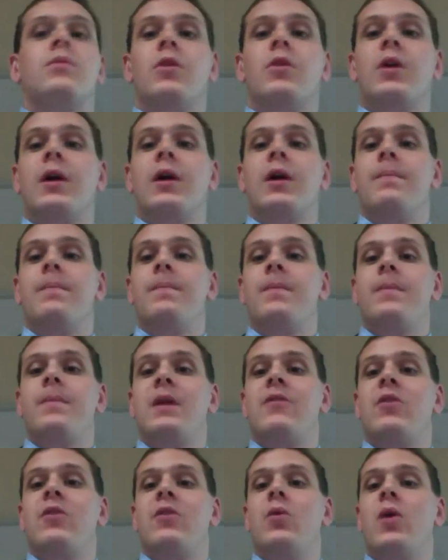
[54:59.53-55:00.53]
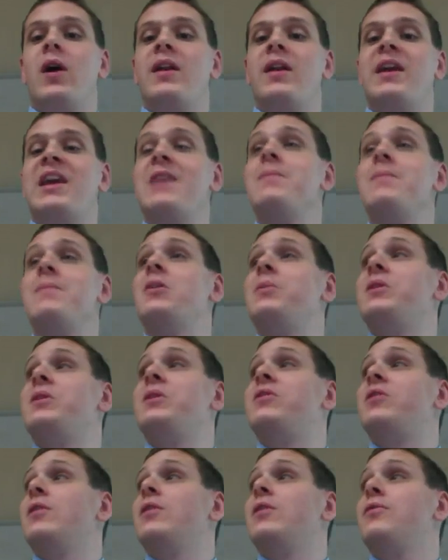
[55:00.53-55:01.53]
Okay. If you want to email me
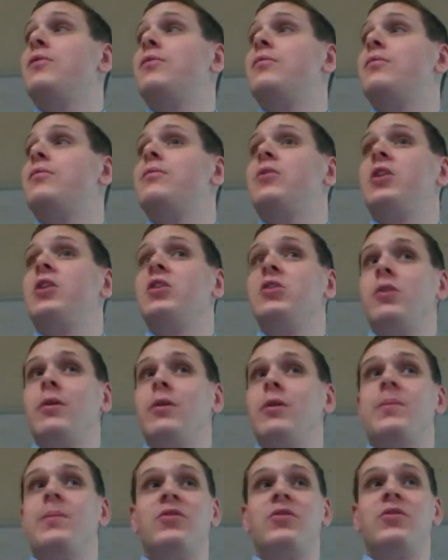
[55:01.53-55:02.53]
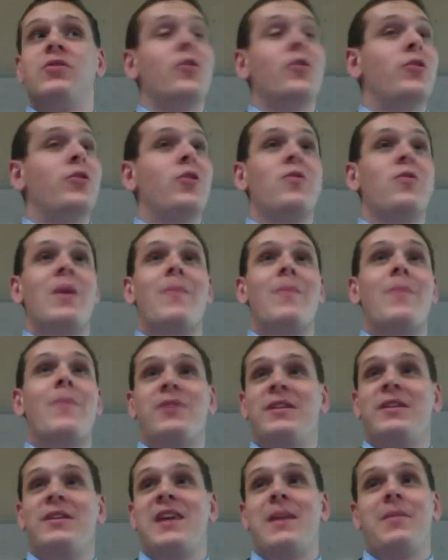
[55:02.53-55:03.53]
stuff, you can do it, but just don't do it right
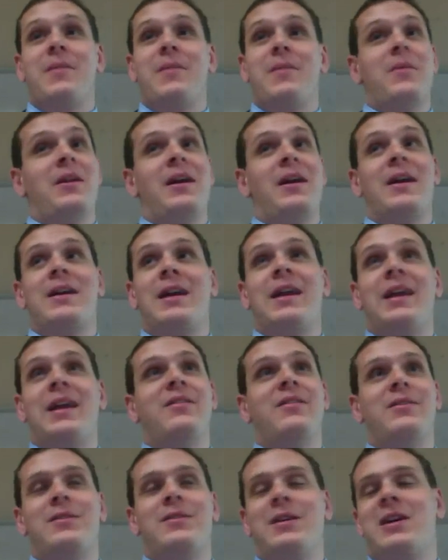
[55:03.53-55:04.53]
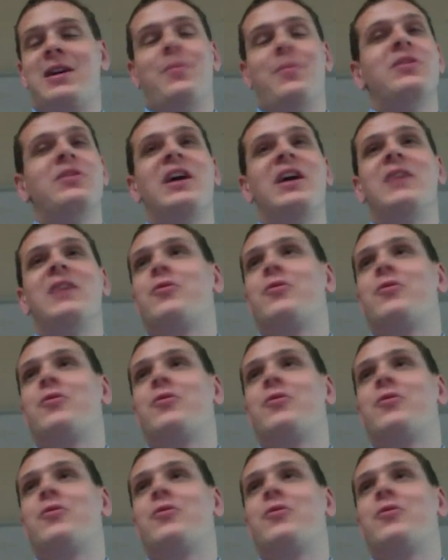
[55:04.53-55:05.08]
before the exam. Give me like at least a couple days